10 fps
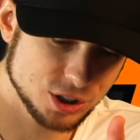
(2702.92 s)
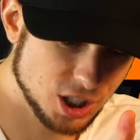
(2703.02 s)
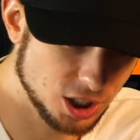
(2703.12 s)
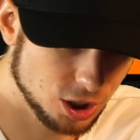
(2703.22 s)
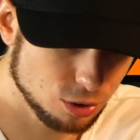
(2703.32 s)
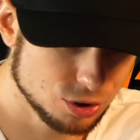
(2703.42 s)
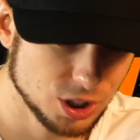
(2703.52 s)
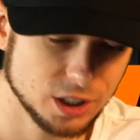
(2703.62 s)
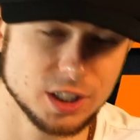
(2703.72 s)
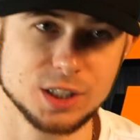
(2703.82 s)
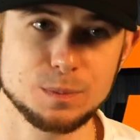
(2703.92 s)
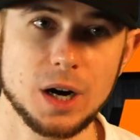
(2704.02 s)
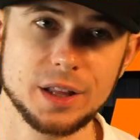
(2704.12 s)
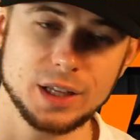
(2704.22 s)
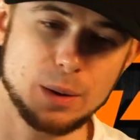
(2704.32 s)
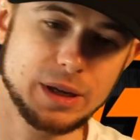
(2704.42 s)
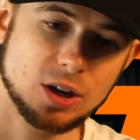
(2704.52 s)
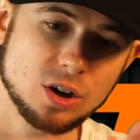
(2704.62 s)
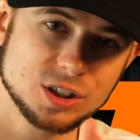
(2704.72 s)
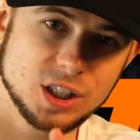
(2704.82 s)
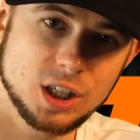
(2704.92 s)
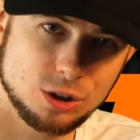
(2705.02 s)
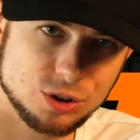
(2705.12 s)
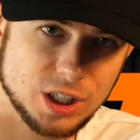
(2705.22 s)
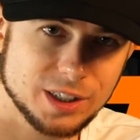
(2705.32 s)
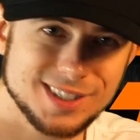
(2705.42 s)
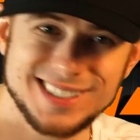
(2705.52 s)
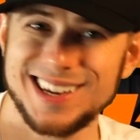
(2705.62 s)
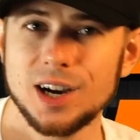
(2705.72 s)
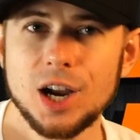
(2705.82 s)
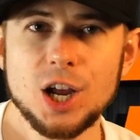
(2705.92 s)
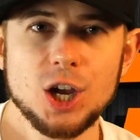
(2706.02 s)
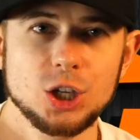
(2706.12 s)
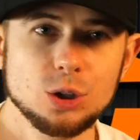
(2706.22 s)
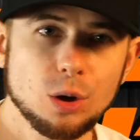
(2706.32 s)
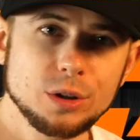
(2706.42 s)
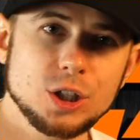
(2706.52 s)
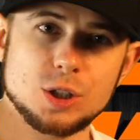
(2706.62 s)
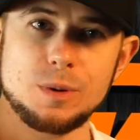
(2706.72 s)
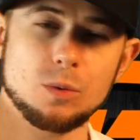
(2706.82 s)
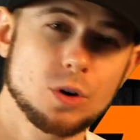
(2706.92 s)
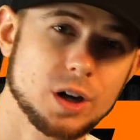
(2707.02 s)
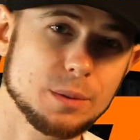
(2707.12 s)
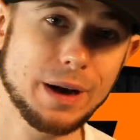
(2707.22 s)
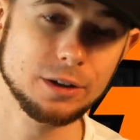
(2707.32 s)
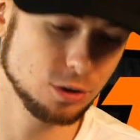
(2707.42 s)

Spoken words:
they need to sell this month, how many cars they need to sell this year. You don't need to be worried about it. You